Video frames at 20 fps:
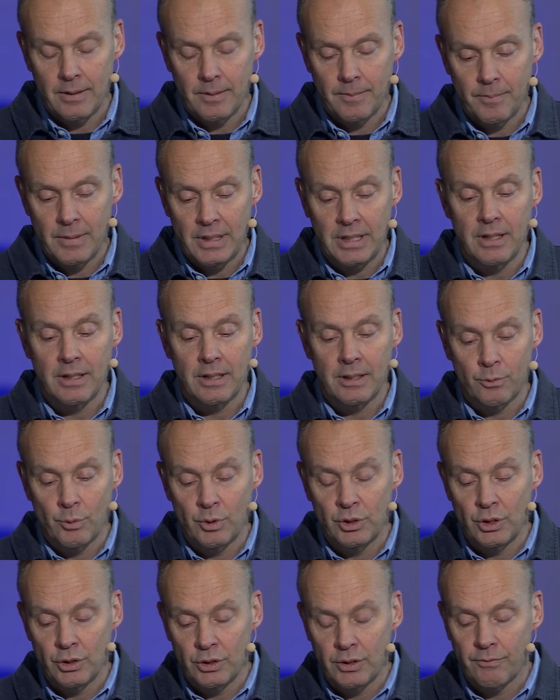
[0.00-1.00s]
making
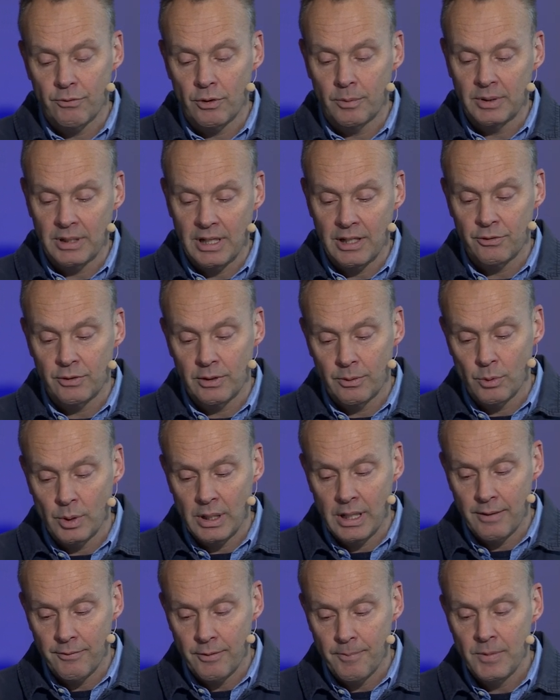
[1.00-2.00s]
acquisition from the cash flow
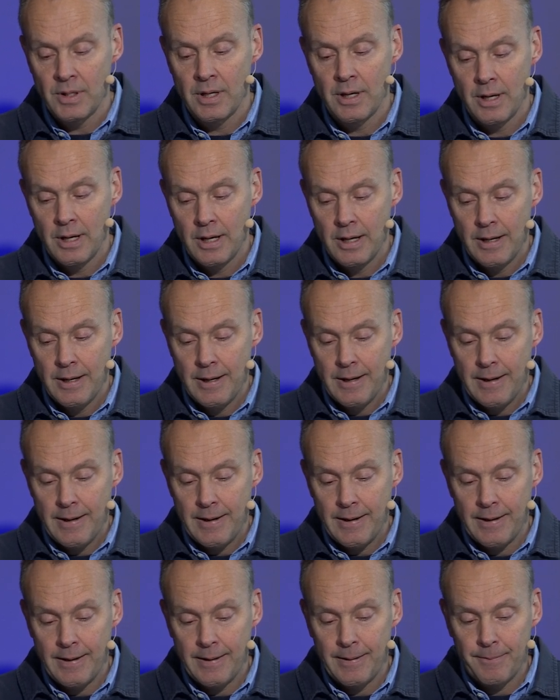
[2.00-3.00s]
we have.
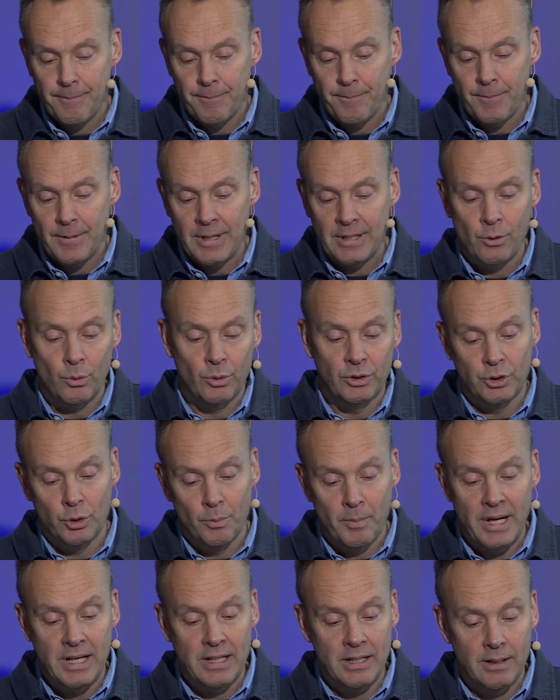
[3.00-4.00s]
And also
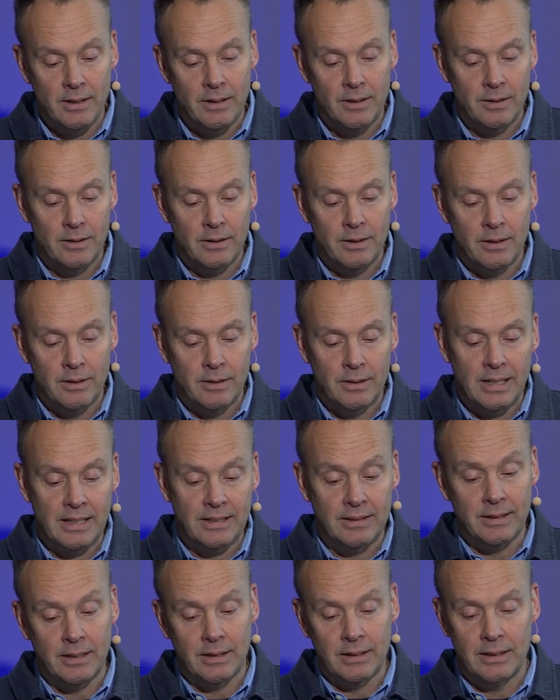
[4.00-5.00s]
made the
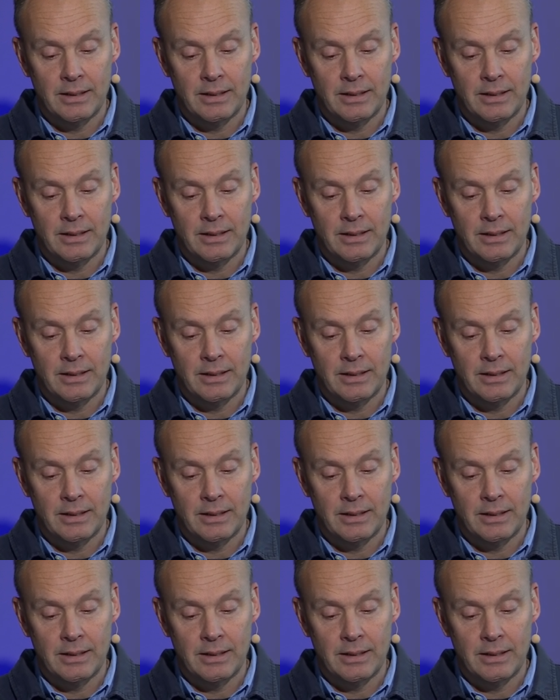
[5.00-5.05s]
Nasdaq